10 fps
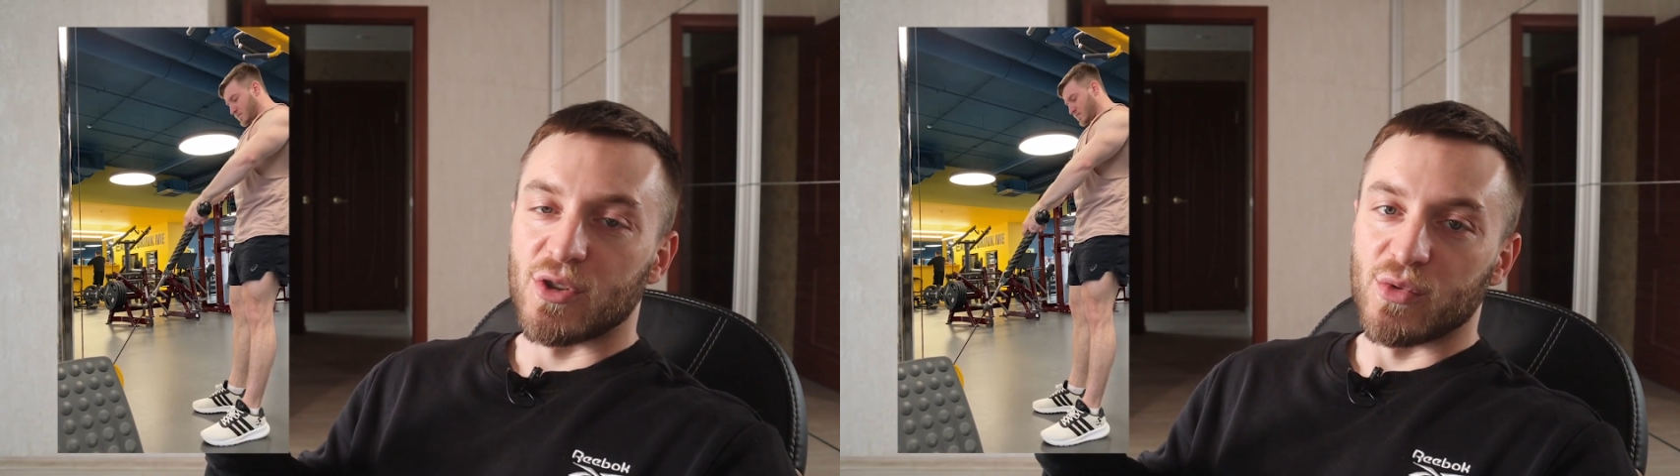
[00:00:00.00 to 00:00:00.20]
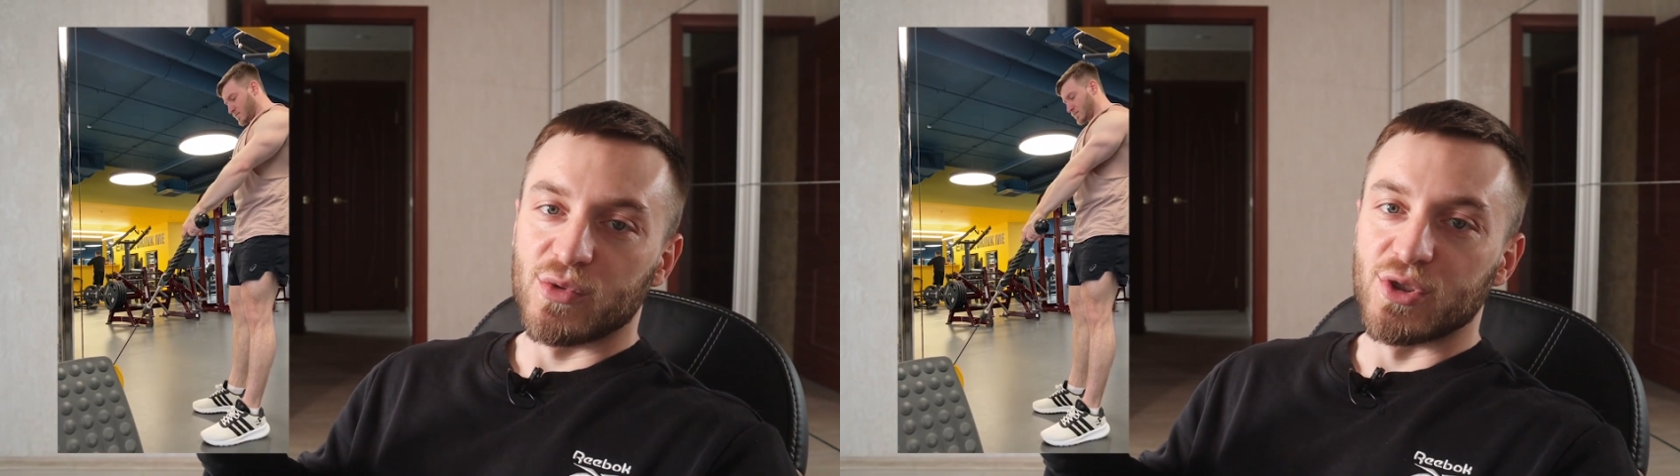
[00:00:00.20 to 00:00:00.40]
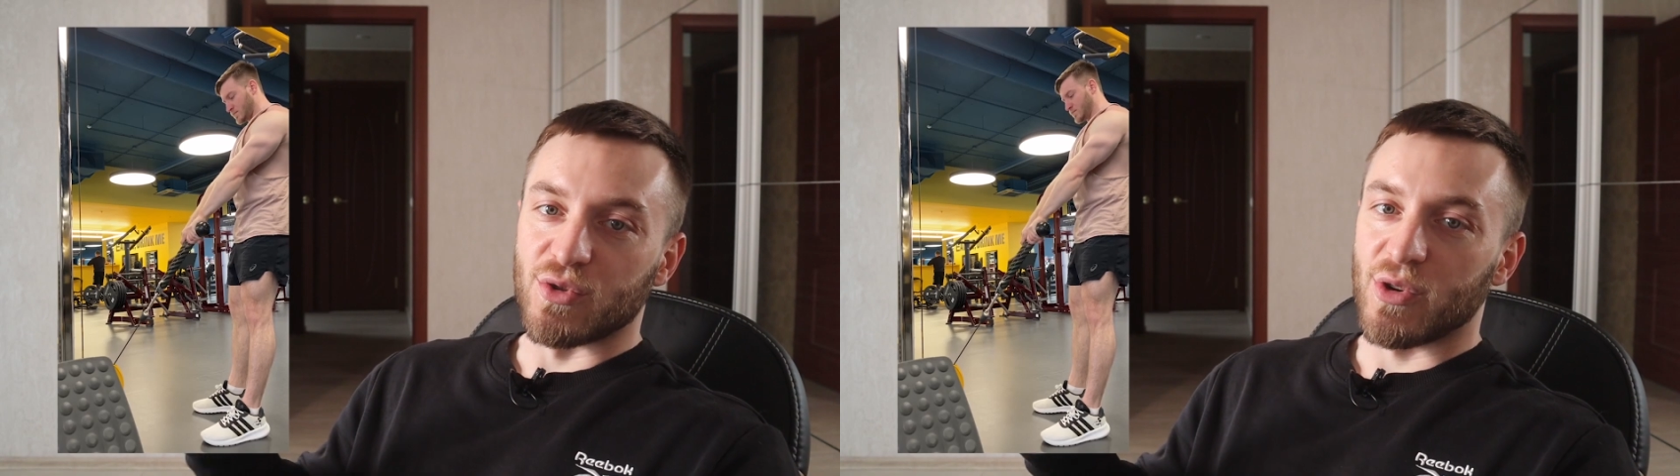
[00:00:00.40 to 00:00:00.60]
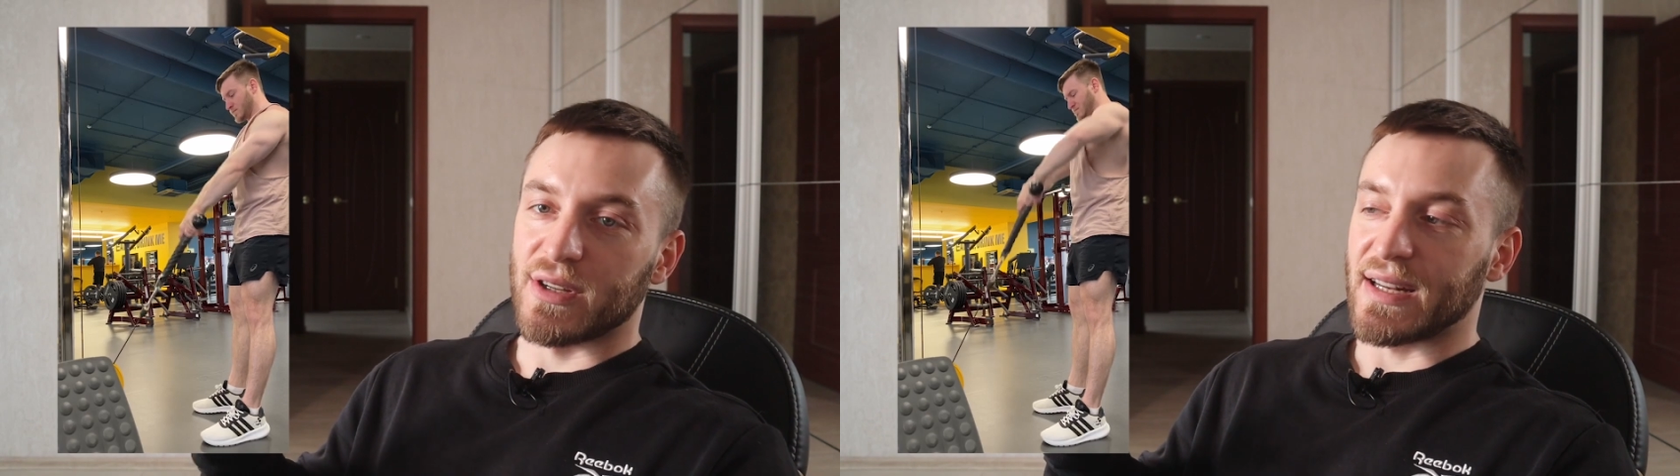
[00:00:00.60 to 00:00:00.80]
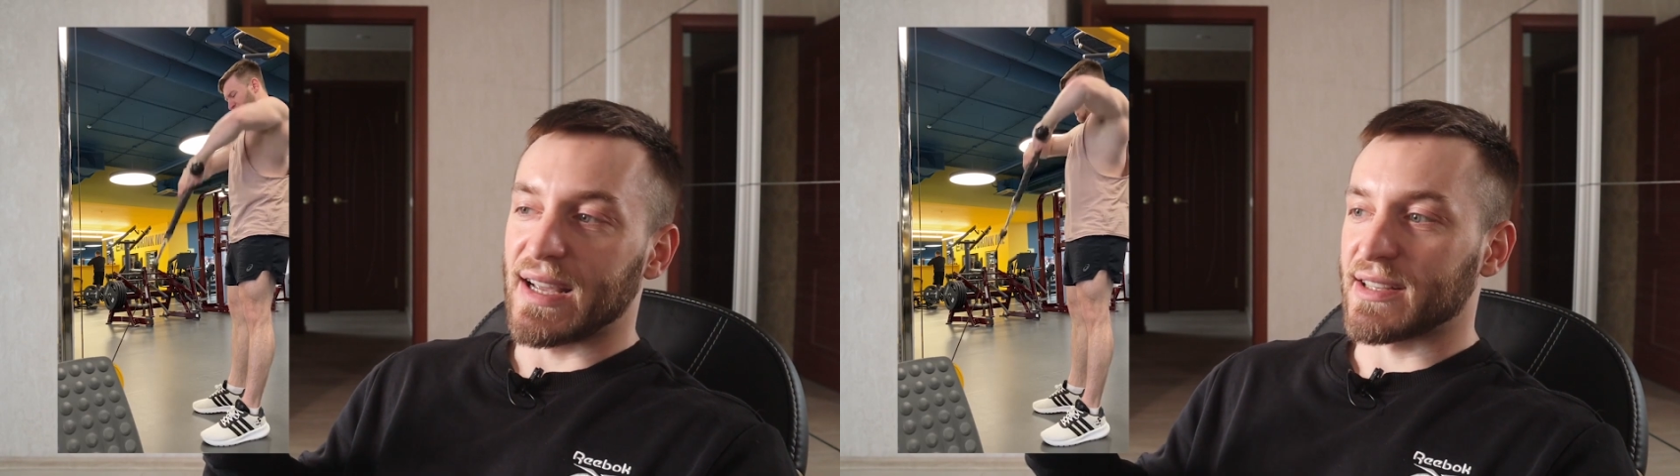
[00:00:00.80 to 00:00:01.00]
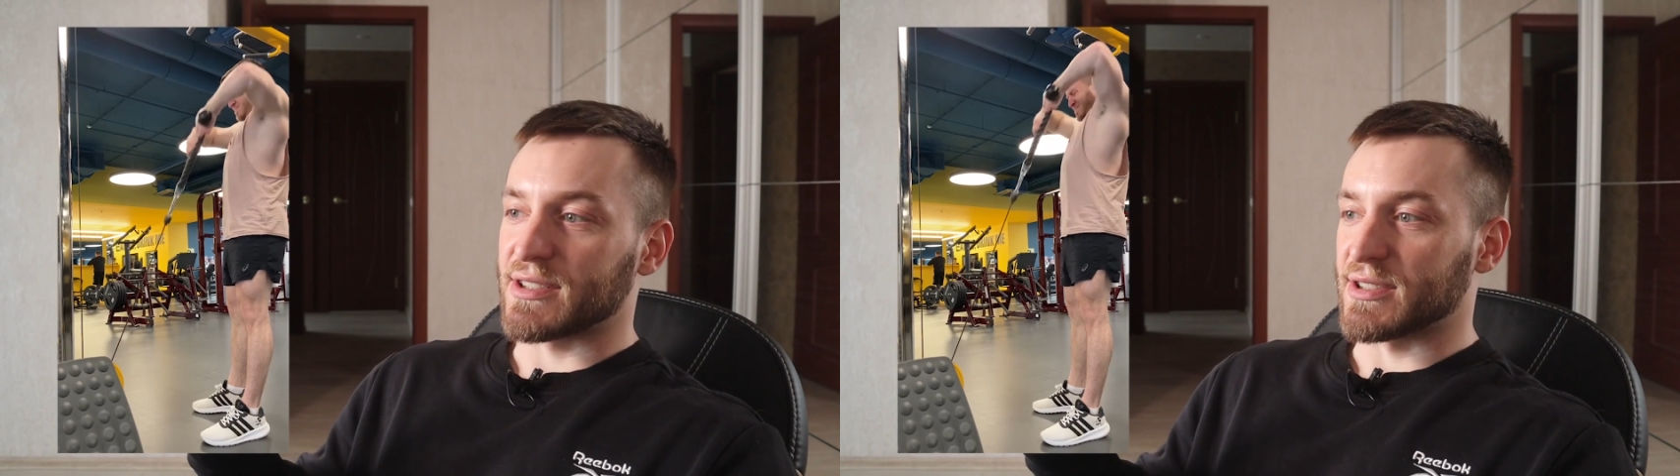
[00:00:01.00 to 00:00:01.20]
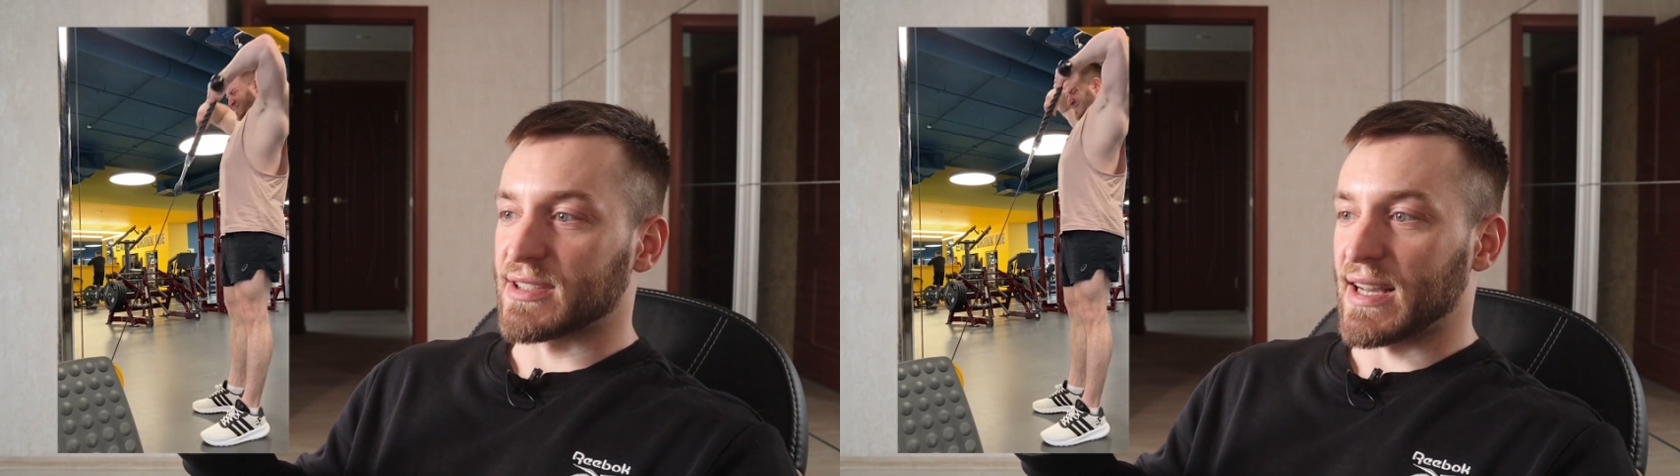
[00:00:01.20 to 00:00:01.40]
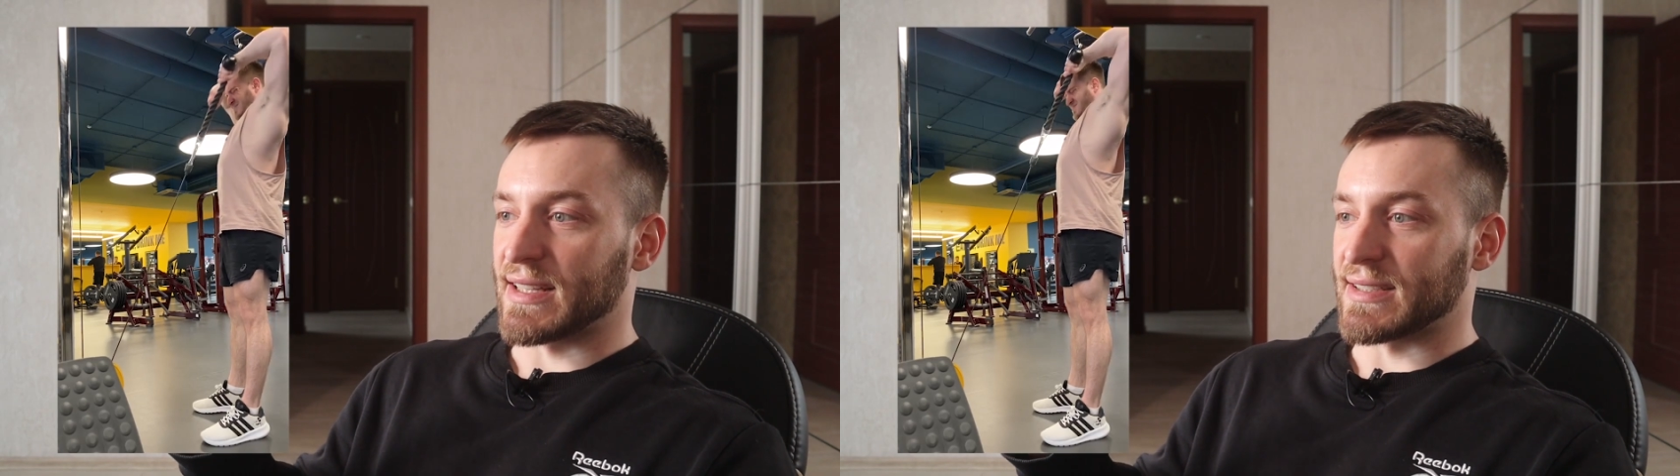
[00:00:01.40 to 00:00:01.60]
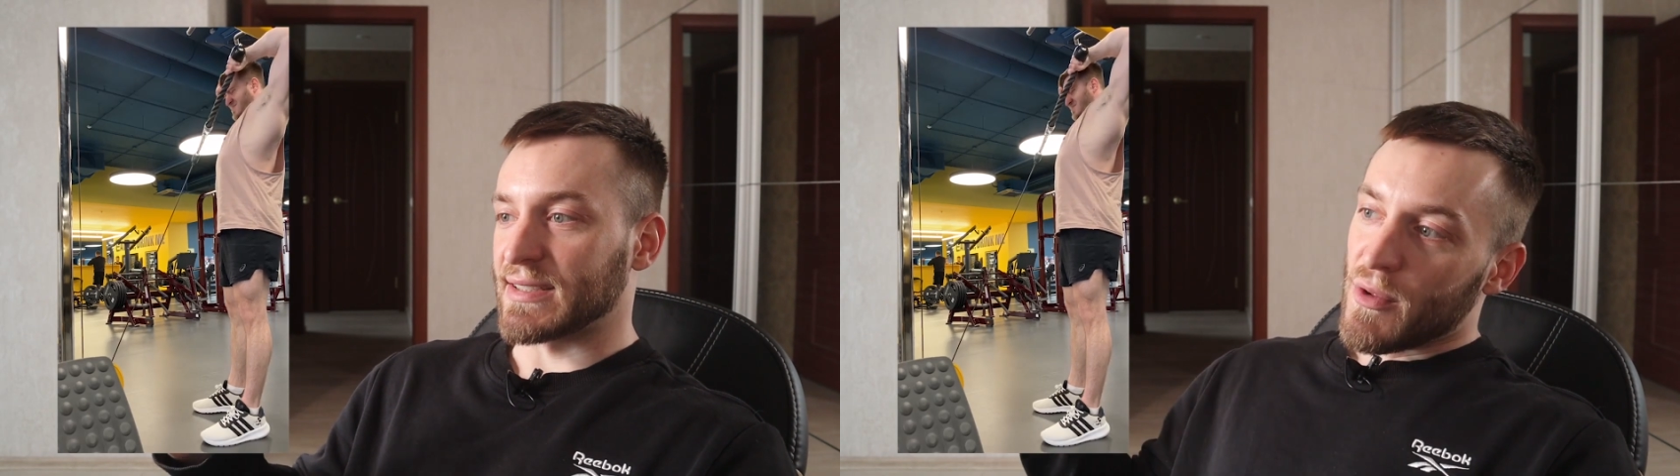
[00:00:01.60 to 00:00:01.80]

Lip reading: 2 joint exercises.